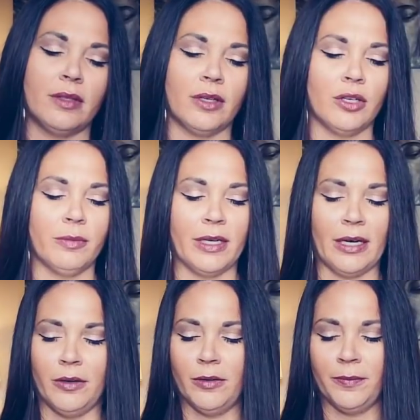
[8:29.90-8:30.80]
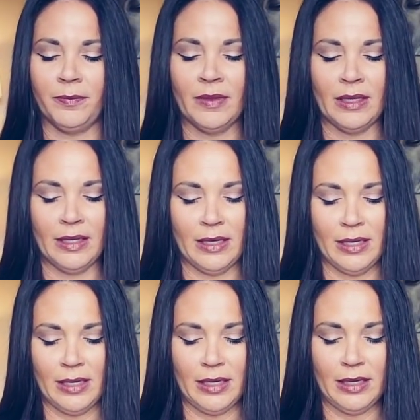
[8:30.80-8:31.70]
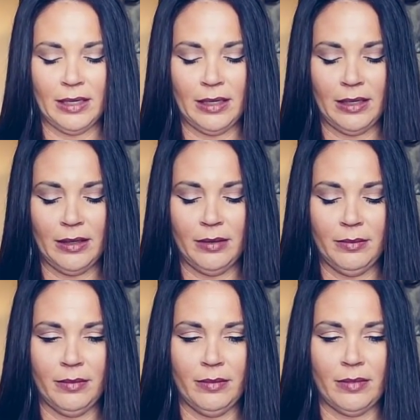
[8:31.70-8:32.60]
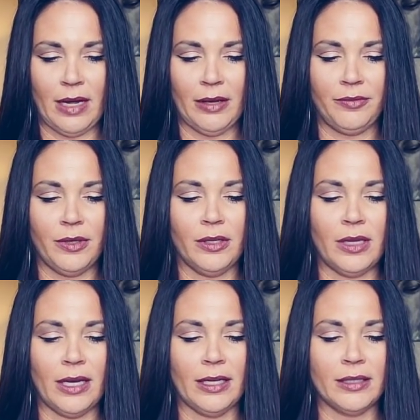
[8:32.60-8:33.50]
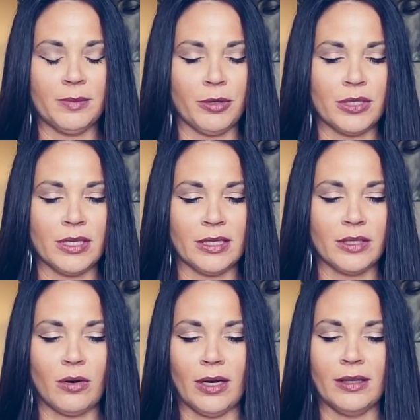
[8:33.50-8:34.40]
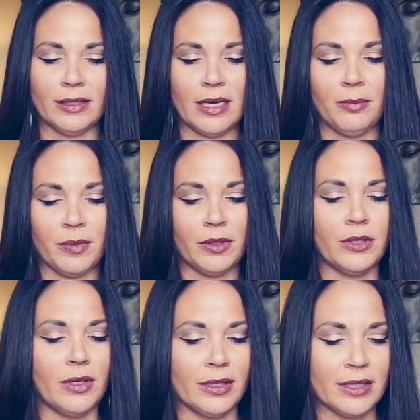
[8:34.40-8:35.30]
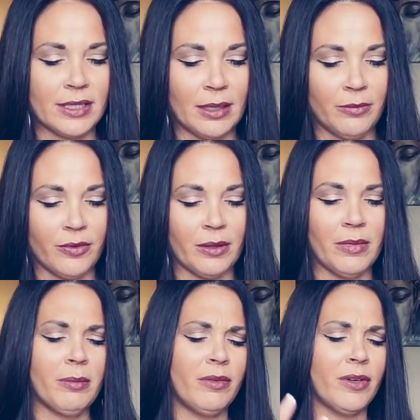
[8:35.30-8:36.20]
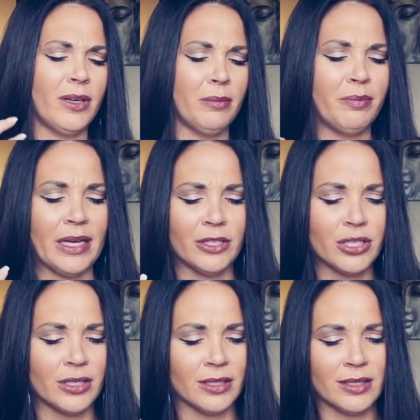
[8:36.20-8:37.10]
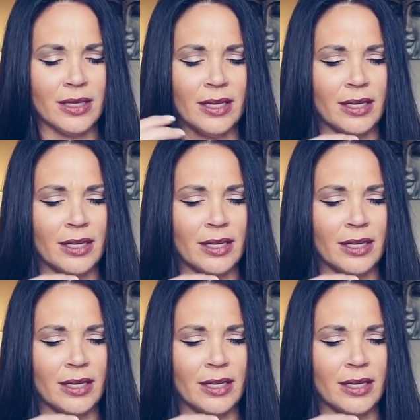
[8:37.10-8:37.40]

the hermit out. Um, I feel like this person has quite the temper during this time frame, maybe very impatient,